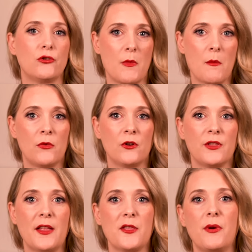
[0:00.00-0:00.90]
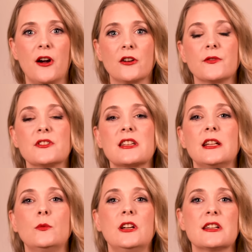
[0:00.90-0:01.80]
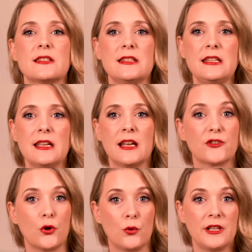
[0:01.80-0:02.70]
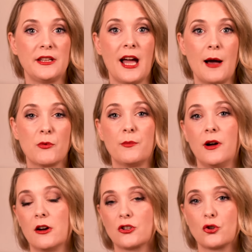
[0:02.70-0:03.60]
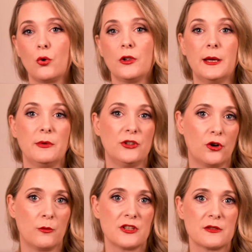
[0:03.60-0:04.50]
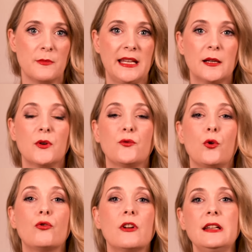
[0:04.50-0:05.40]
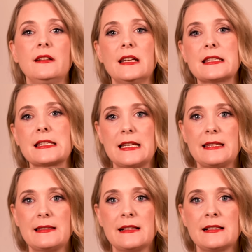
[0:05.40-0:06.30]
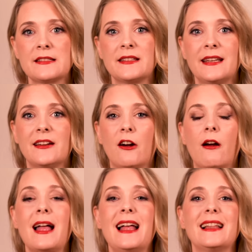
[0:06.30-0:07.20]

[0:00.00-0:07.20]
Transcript: remember that the part of the skin we are seeing is only the upper part, called epidermis, made up of already dead skin cells that are